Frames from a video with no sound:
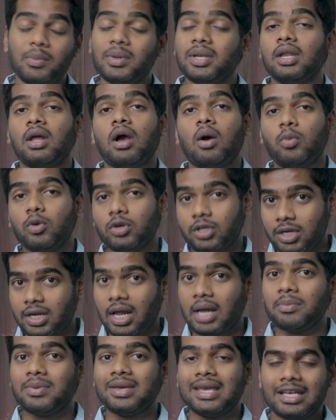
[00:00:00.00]
I mean, about the
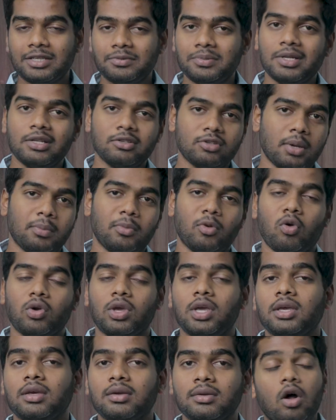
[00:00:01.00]
typing experience I'm
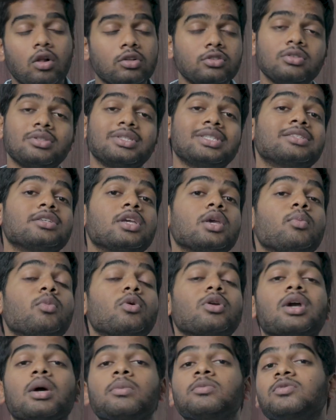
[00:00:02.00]
talking. Also, this
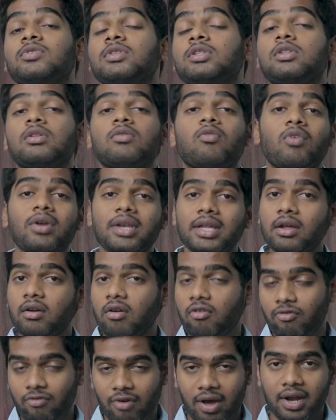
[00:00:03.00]
keyboard comes with 1 year
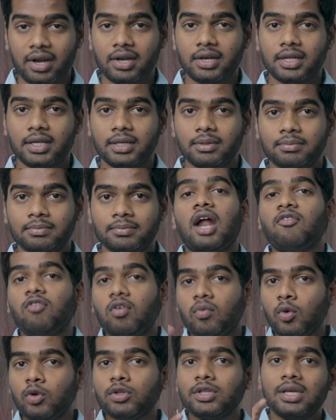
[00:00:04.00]
of warranty. And
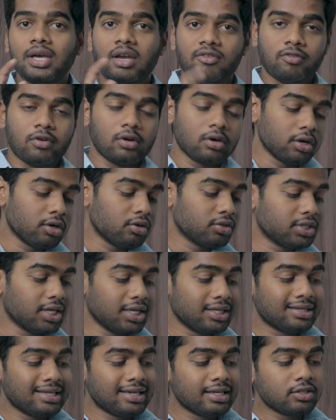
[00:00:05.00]
one more thing I forgot to
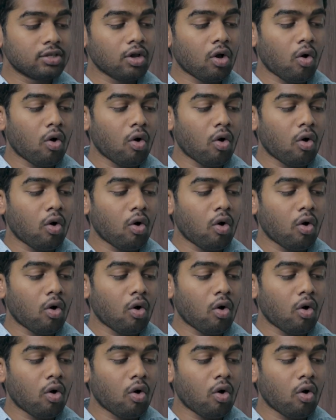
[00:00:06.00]
say, there is a